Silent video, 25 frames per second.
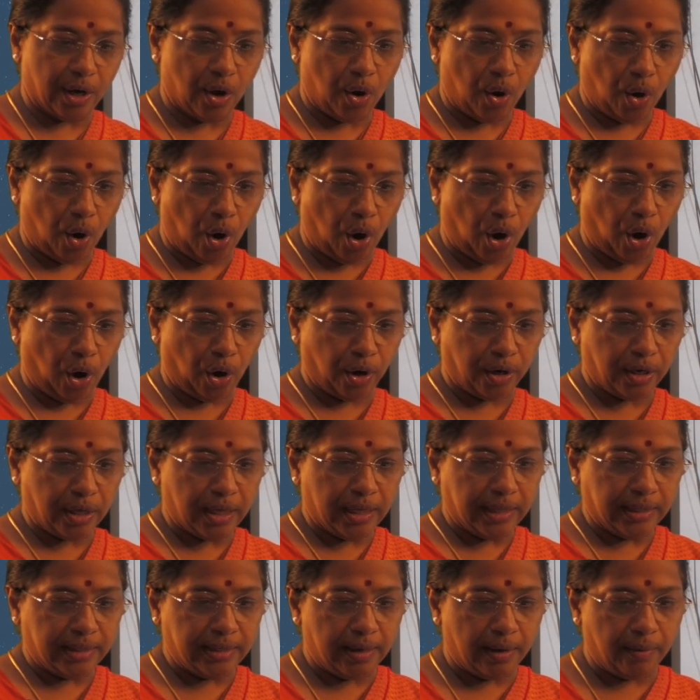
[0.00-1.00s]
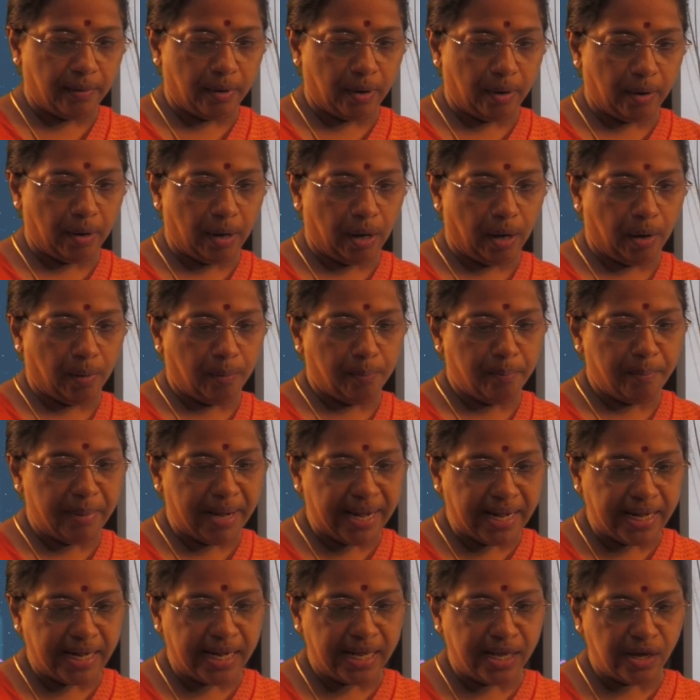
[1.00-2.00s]
or the
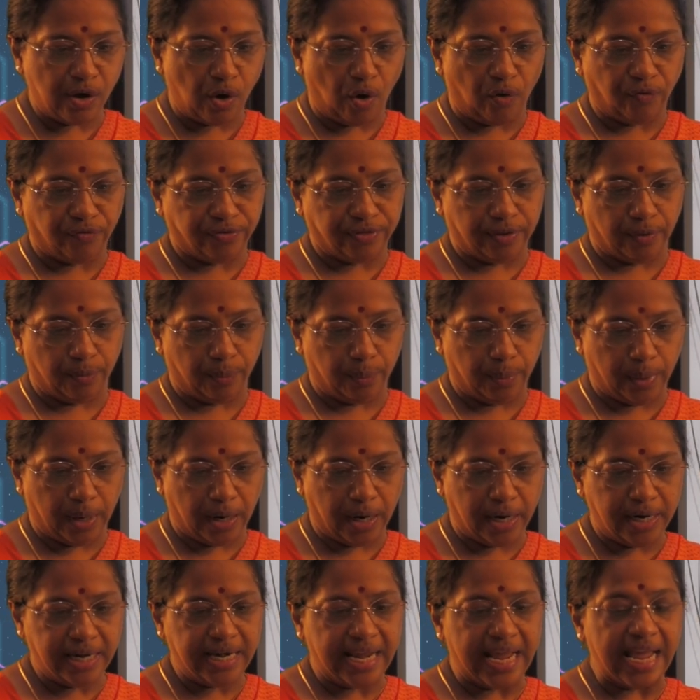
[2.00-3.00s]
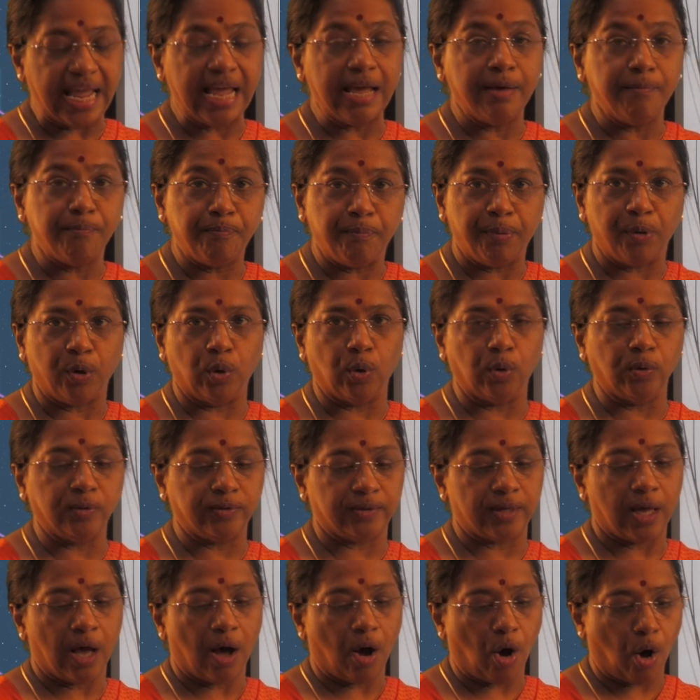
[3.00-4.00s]
meaning of the word
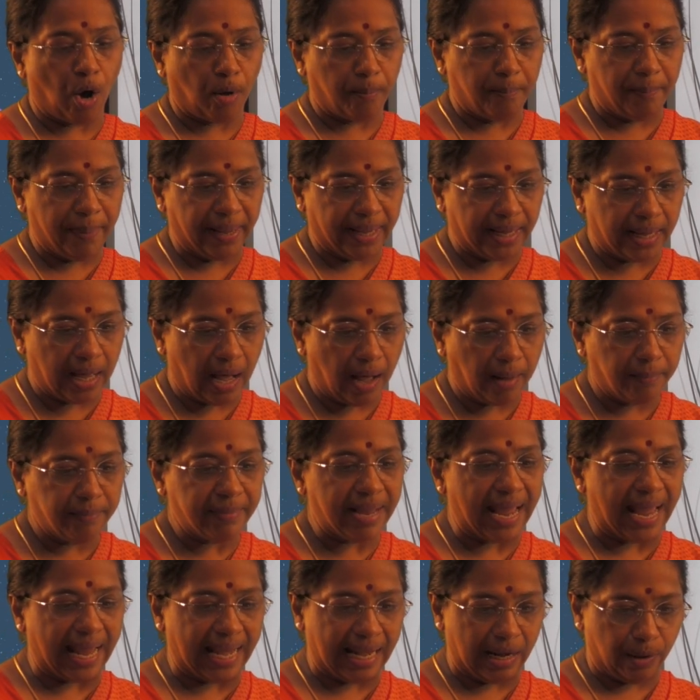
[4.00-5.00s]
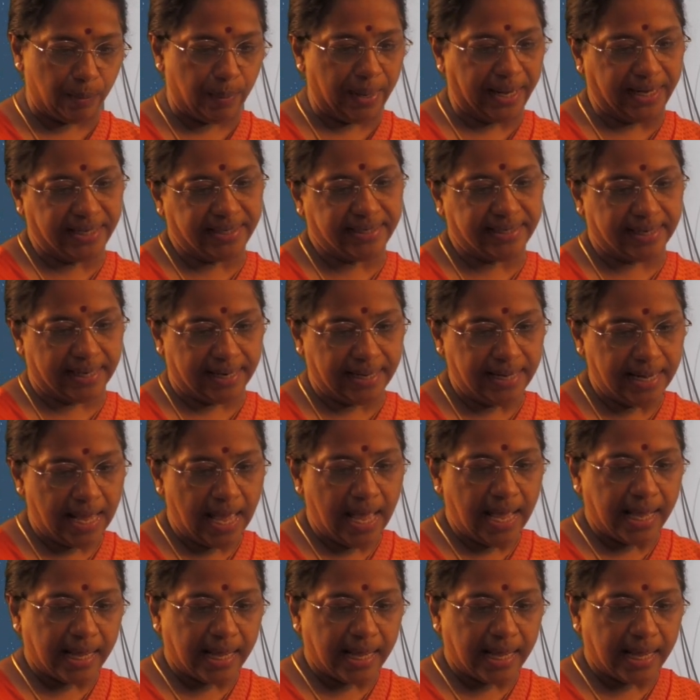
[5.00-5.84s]
improves or become elevated,